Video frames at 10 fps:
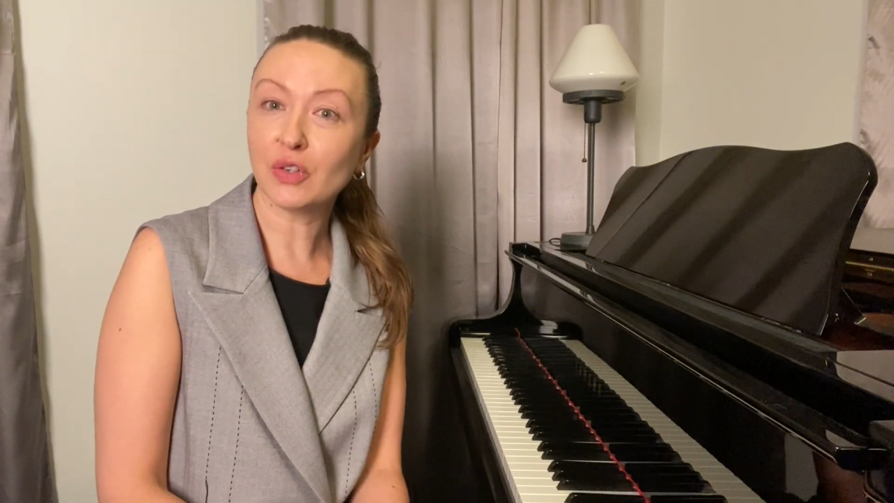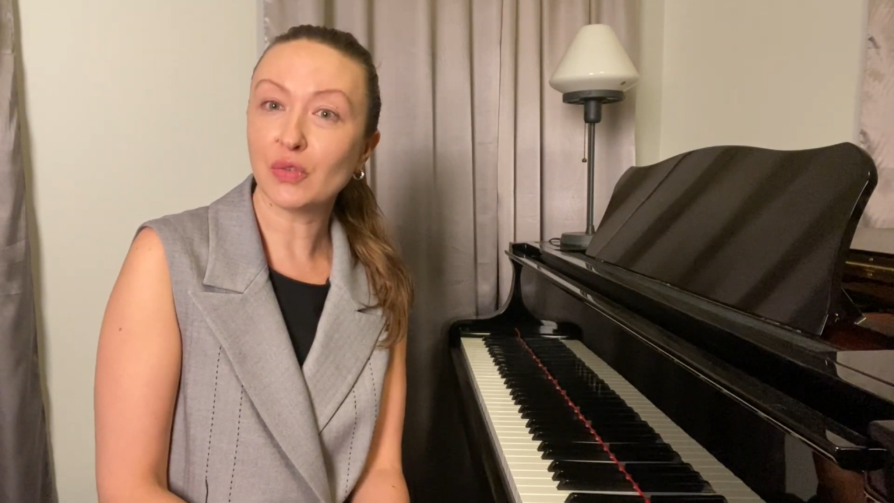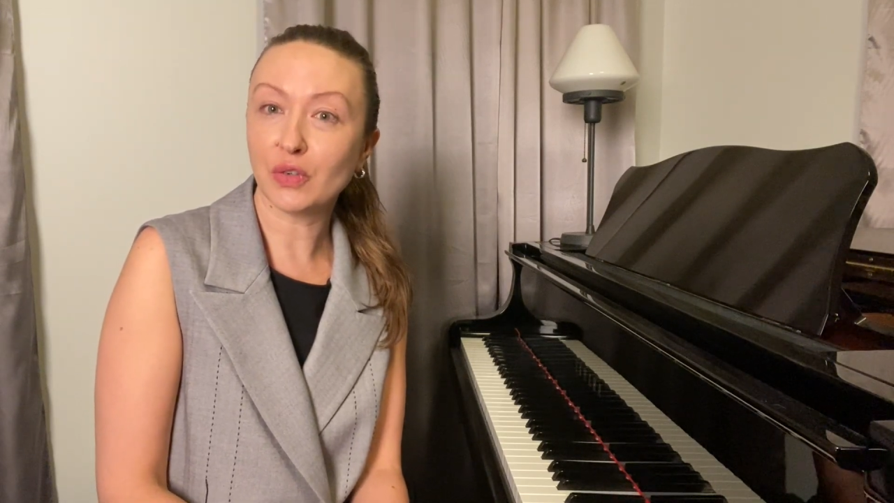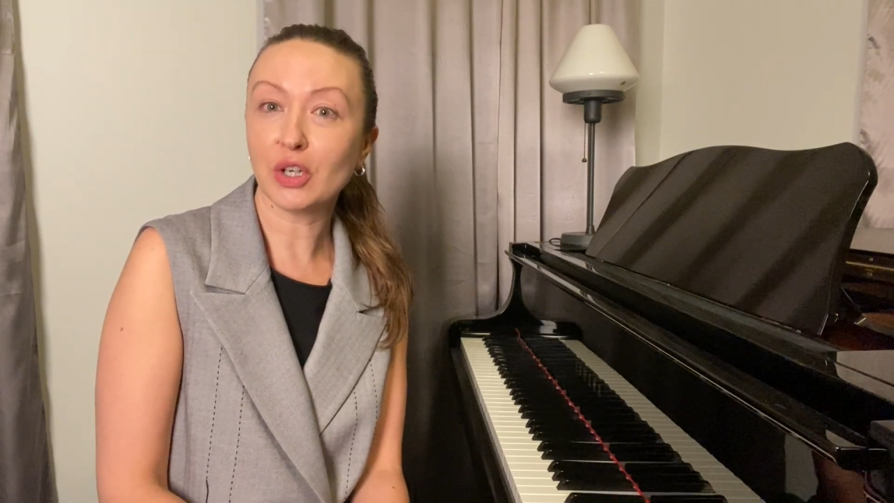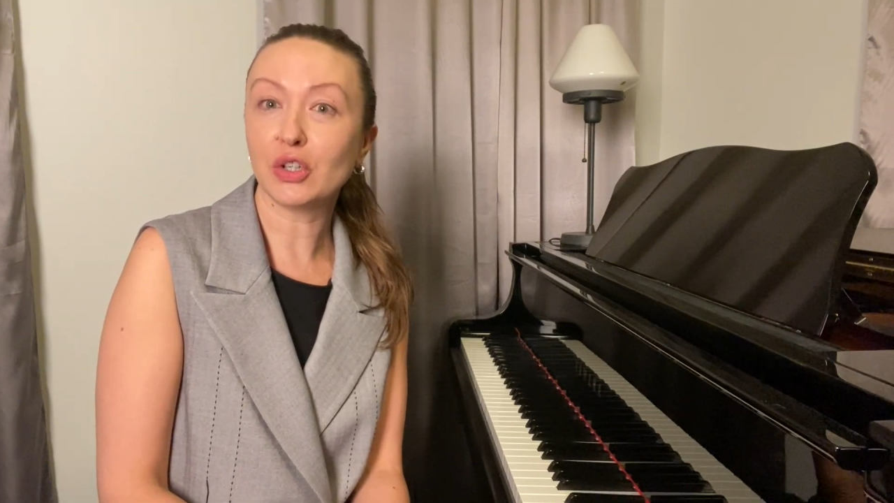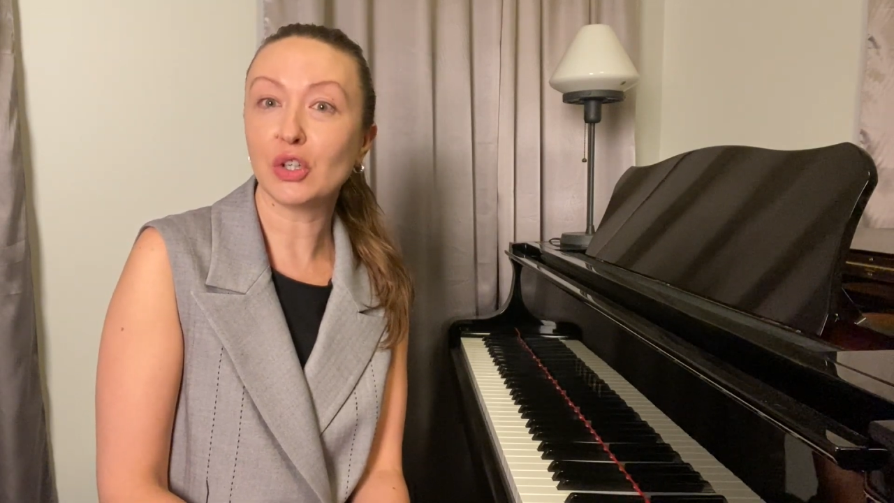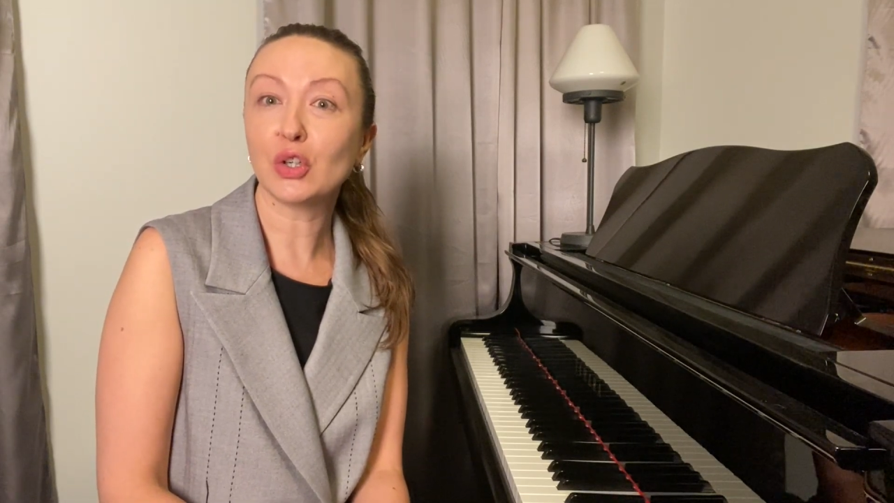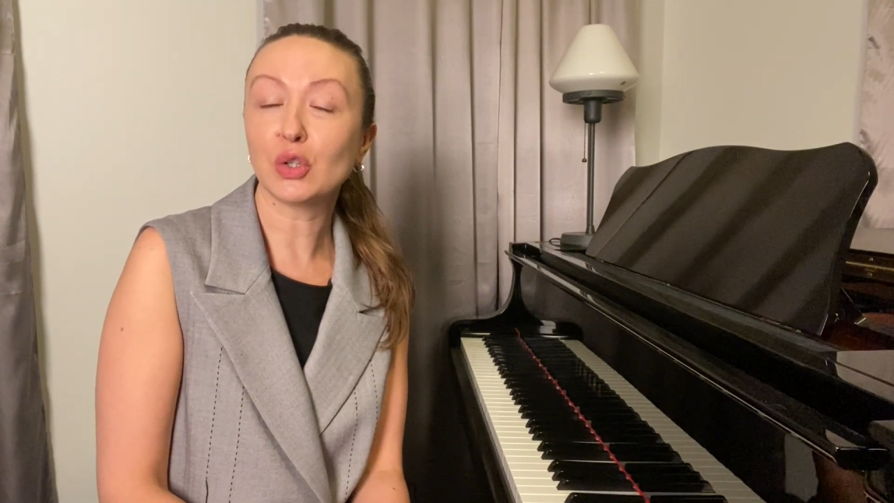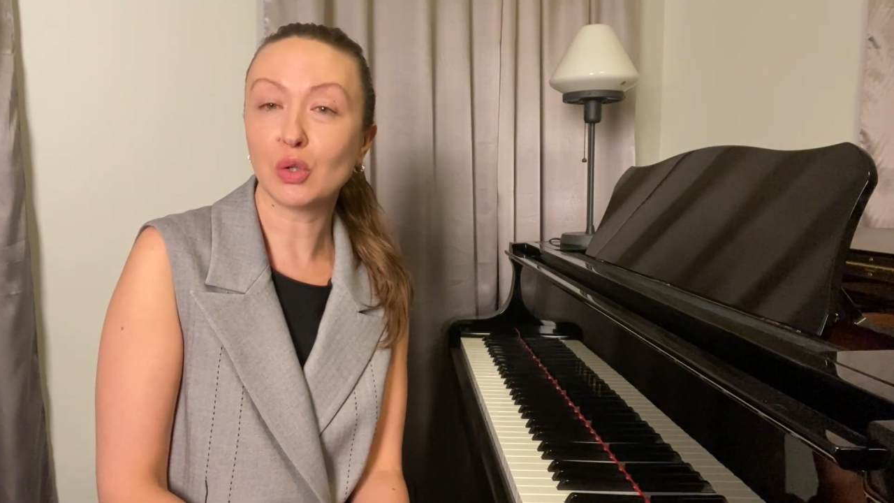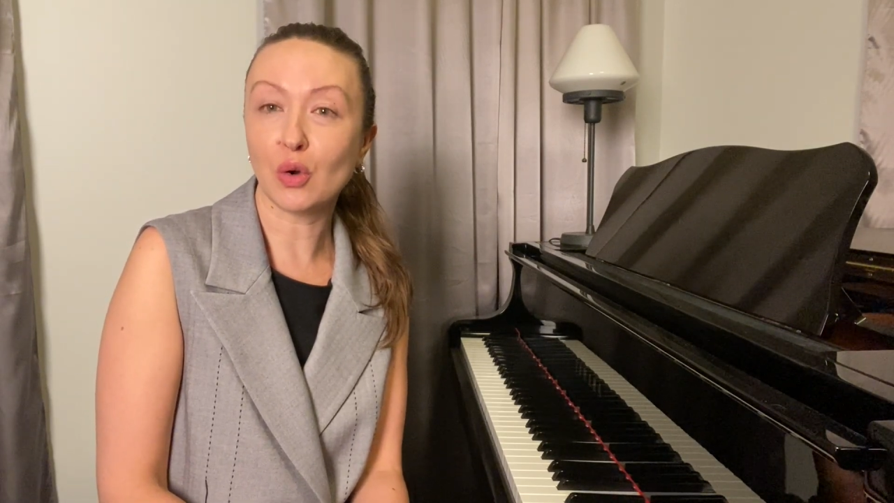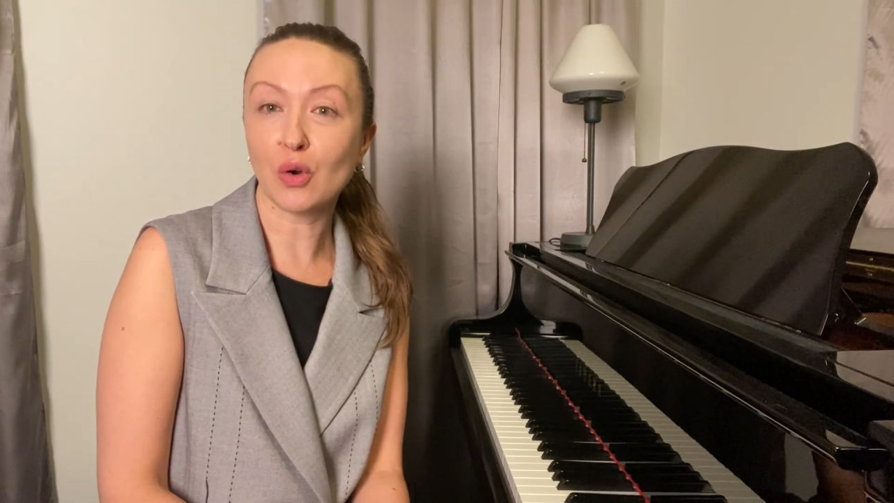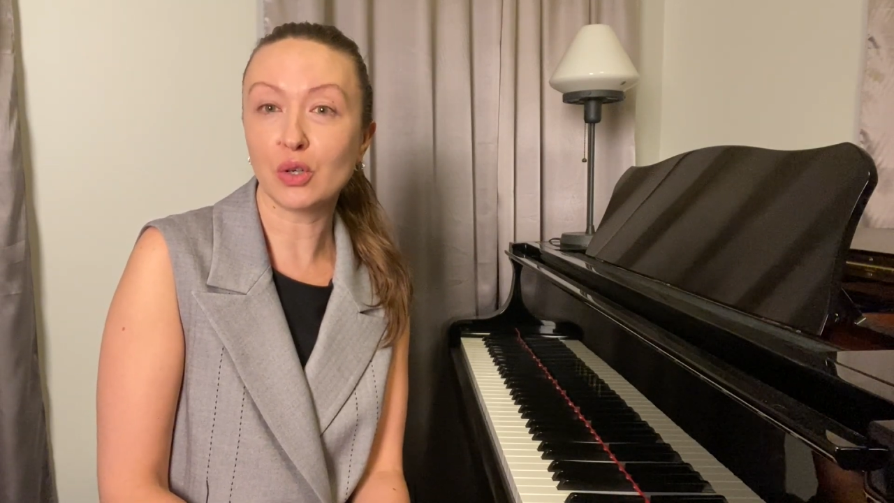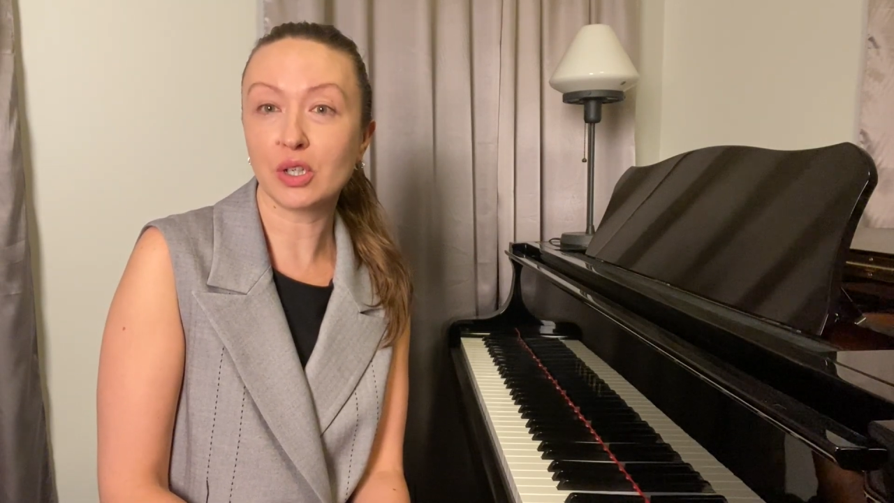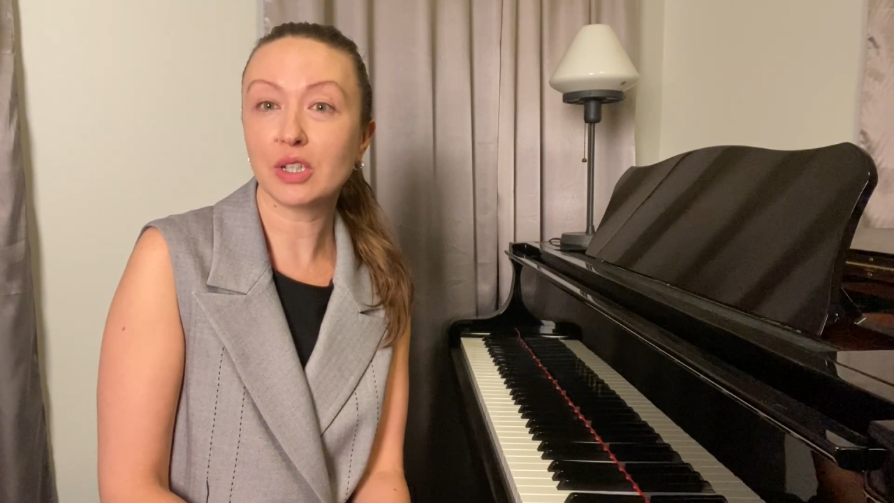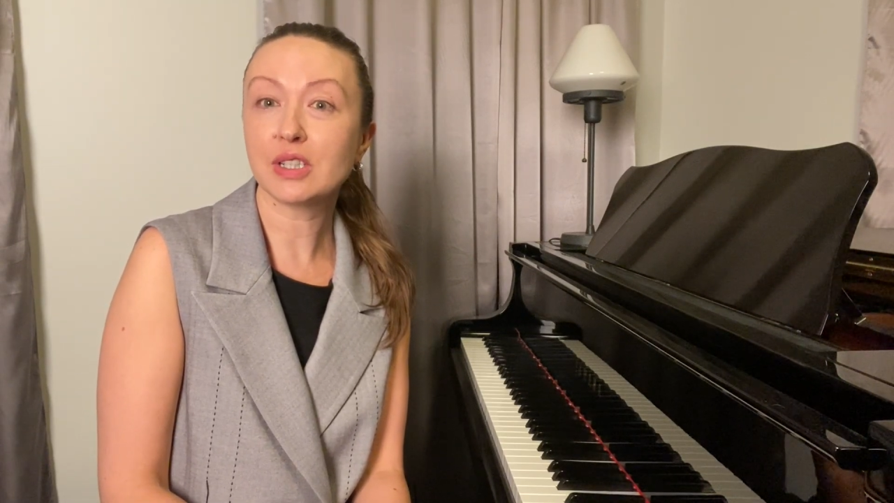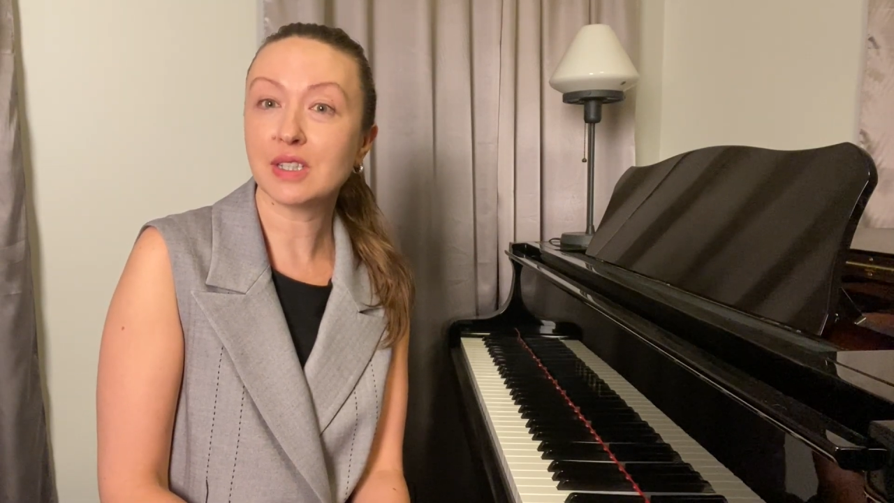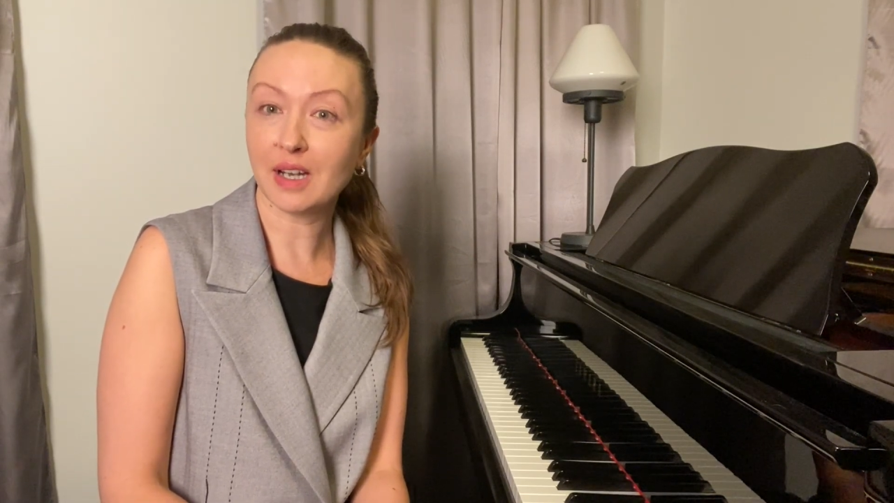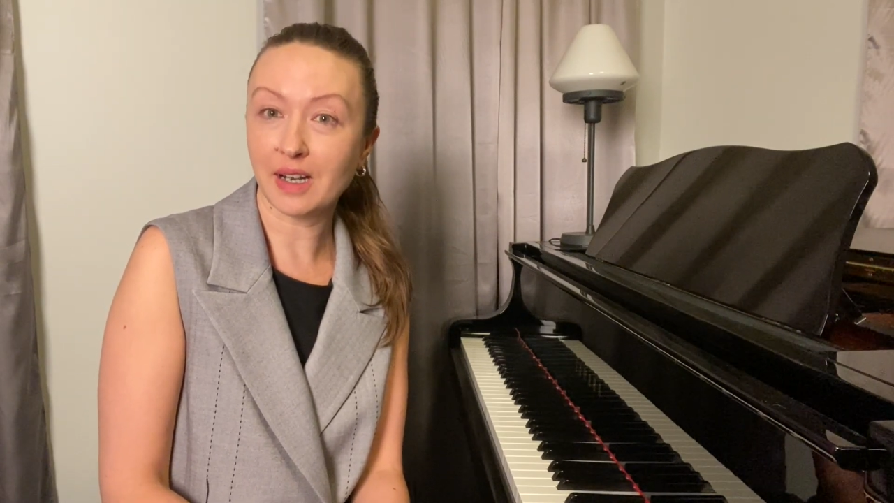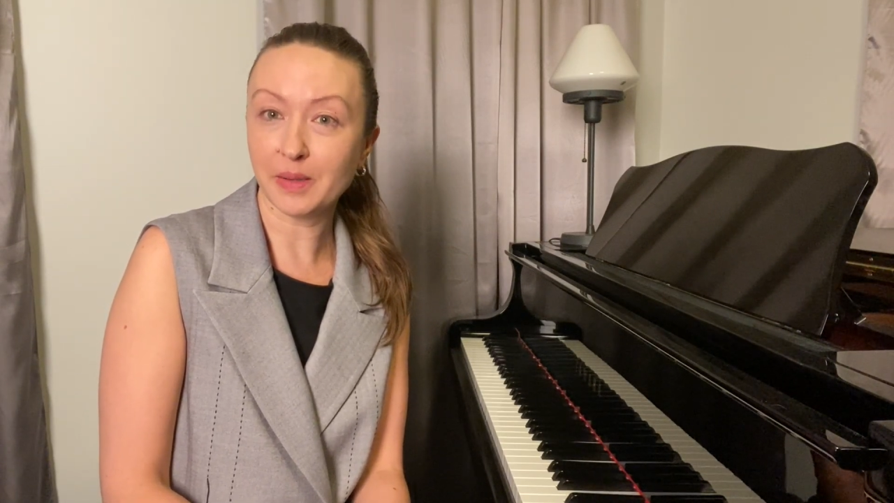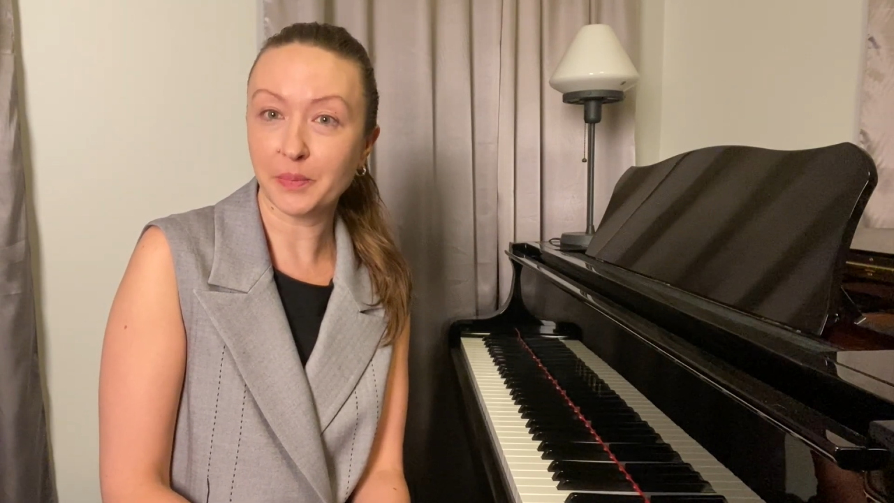very long
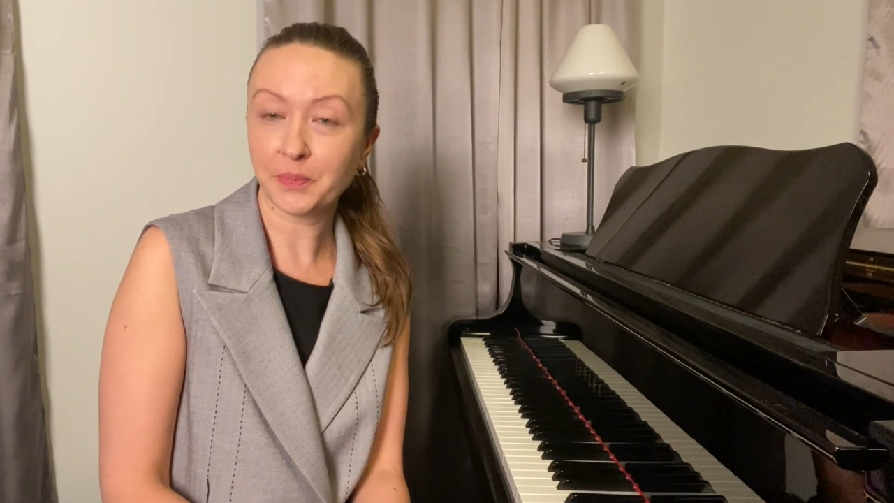time.